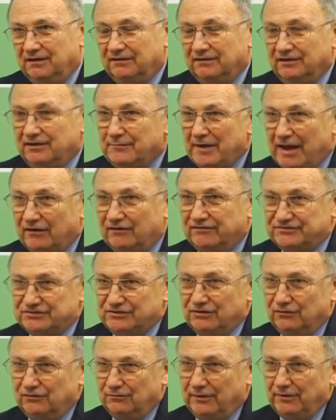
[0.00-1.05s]
the amount of
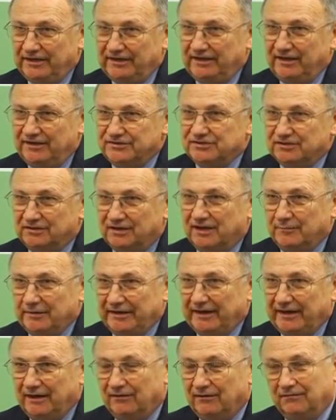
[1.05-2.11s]
solar radiation
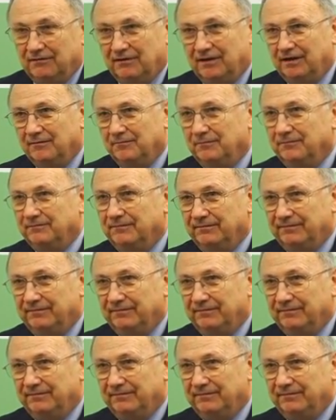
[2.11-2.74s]
coming out. Um,